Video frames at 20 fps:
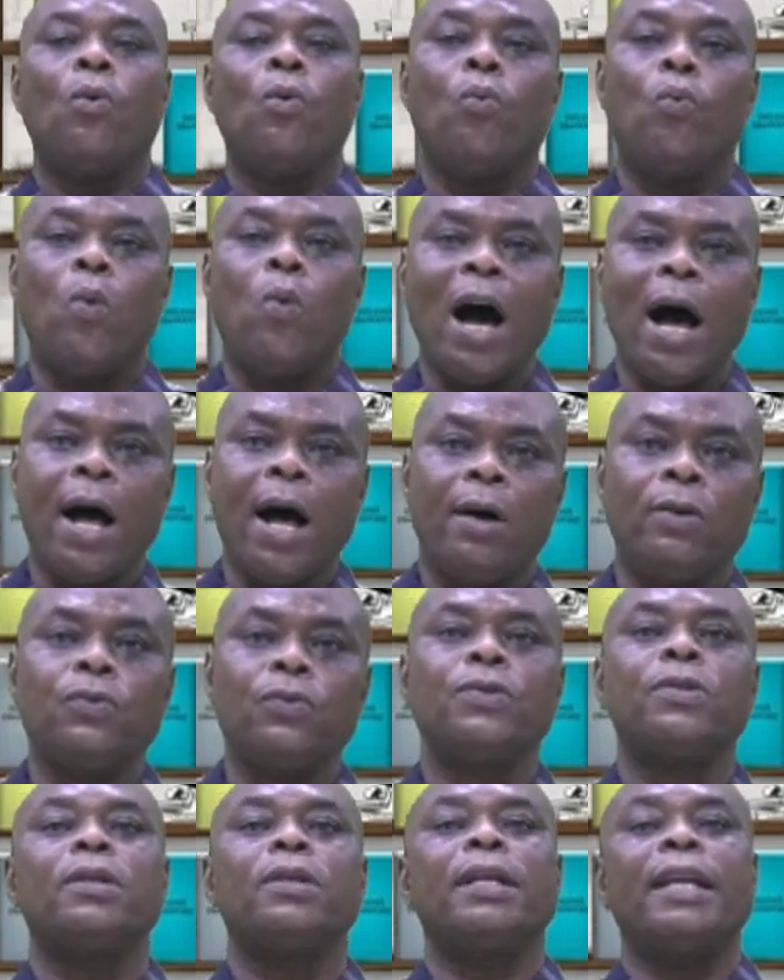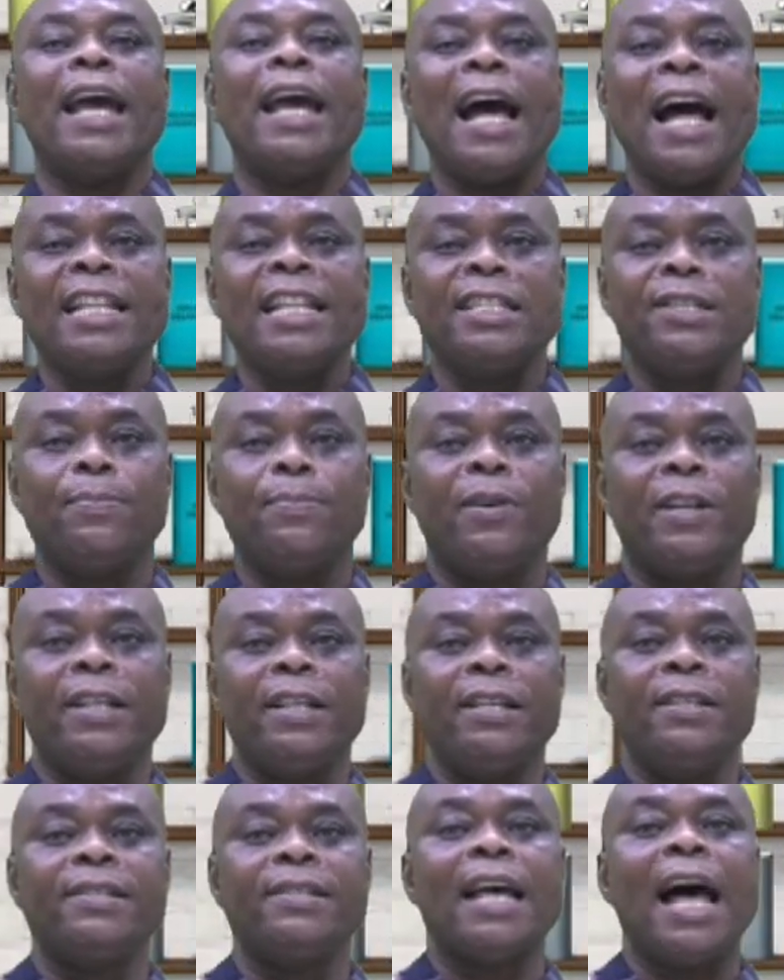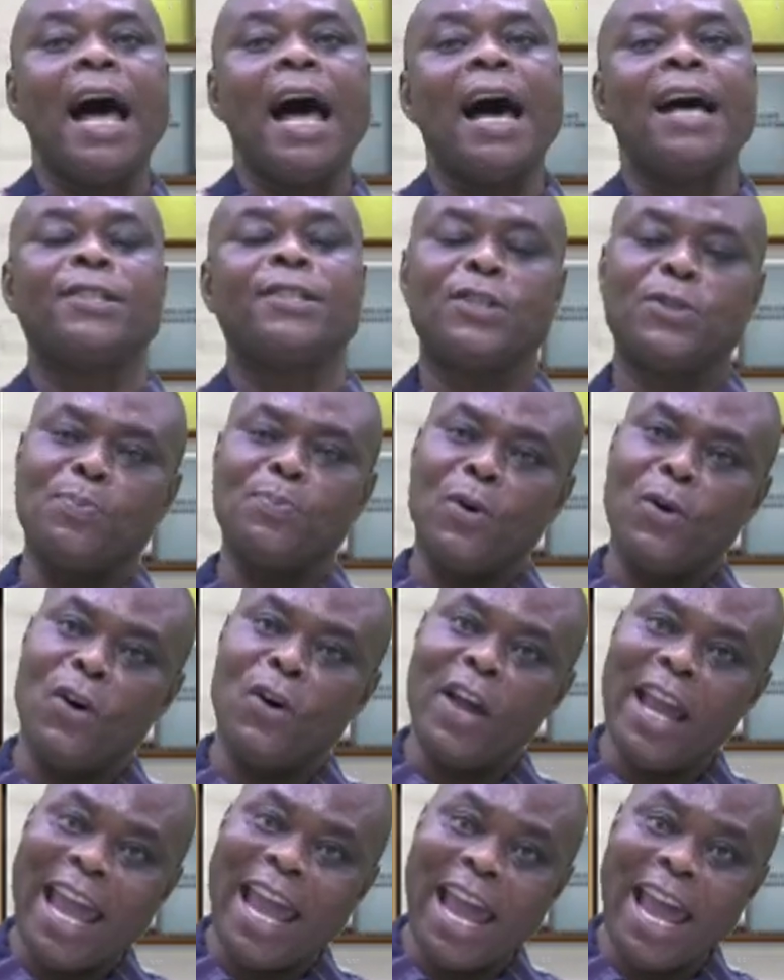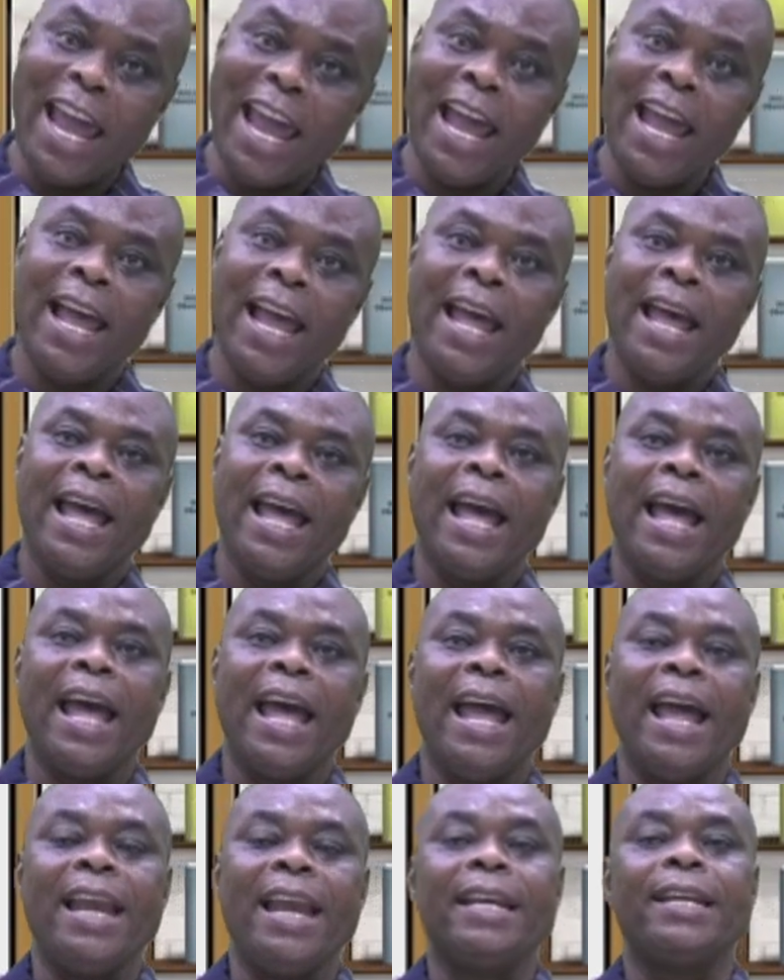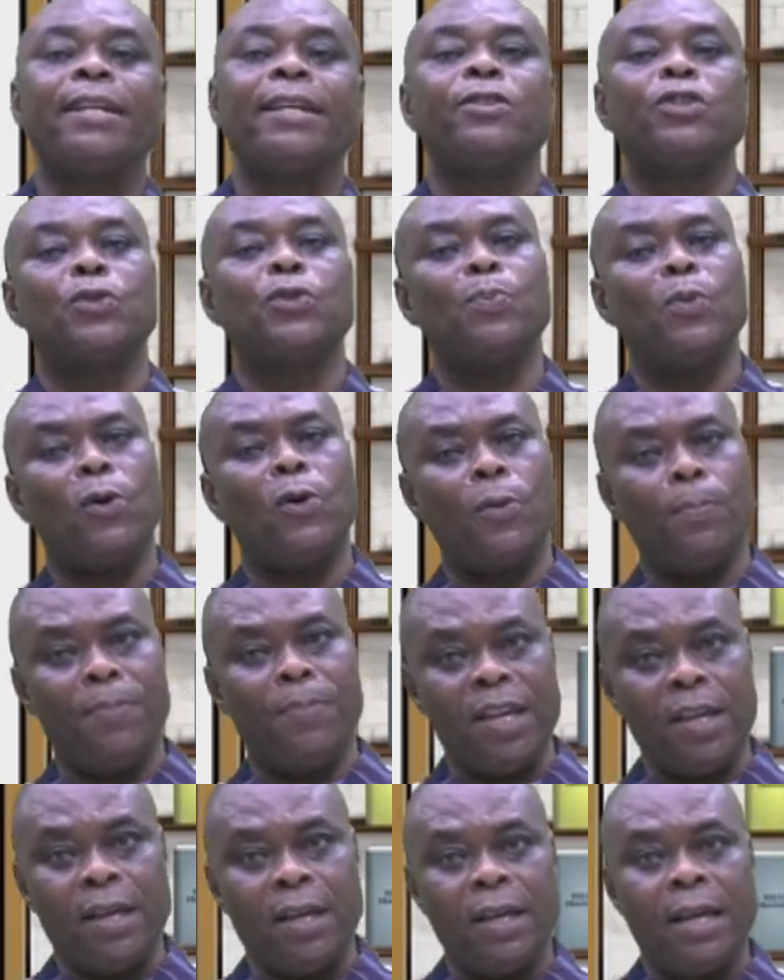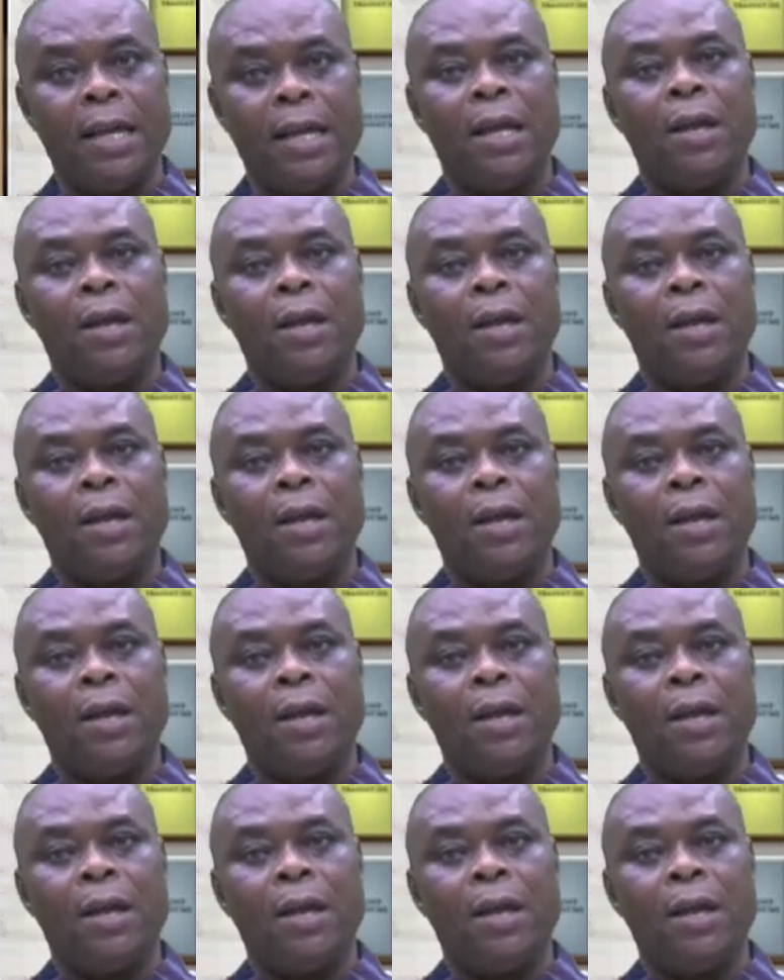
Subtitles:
whilst the antibodies are small a and small b,